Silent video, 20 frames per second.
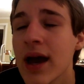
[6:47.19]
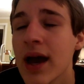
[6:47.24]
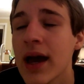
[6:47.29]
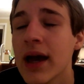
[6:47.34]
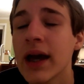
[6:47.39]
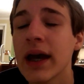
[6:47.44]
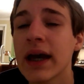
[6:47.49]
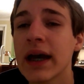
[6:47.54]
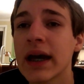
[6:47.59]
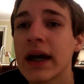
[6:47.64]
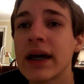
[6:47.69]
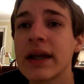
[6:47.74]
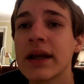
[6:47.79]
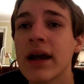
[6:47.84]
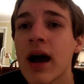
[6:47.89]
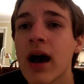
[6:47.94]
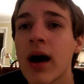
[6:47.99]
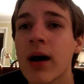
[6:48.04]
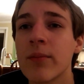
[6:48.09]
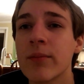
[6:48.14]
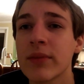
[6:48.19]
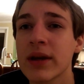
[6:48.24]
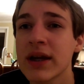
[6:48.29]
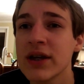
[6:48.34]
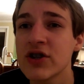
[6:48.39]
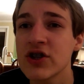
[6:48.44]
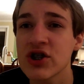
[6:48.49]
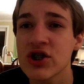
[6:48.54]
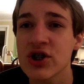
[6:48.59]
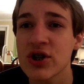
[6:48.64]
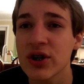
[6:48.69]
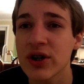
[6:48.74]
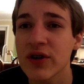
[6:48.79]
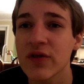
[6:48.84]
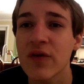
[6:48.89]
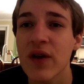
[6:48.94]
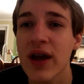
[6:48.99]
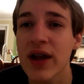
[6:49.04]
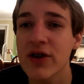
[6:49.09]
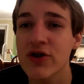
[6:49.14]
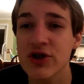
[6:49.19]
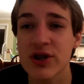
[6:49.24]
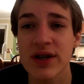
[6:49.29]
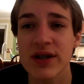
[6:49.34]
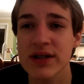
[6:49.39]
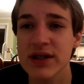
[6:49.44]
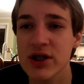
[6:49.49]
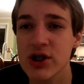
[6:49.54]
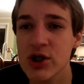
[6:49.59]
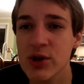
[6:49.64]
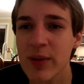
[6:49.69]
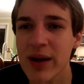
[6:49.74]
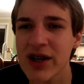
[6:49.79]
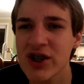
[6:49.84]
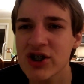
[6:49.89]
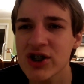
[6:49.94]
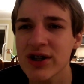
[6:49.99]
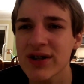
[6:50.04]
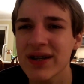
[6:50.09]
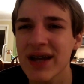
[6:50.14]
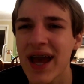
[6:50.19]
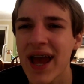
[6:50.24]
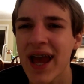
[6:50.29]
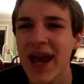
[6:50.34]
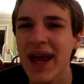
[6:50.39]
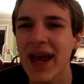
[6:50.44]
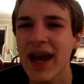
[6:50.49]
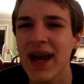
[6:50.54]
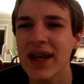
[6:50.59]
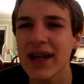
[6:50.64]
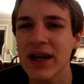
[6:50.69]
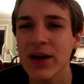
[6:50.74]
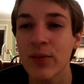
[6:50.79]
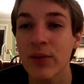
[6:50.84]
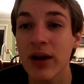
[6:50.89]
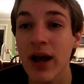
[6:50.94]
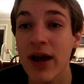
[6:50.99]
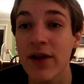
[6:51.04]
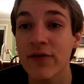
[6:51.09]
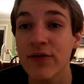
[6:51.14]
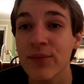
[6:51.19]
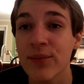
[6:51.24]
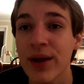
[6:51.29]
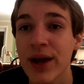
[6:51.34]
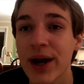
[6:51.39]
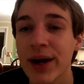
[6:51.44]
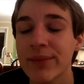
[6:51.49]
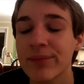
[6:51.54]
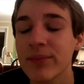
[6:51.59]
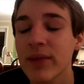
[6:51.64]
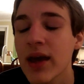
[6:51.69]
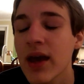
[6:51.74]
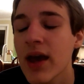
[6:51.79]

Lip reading: And he just took advantage of the situation, and it went on from there.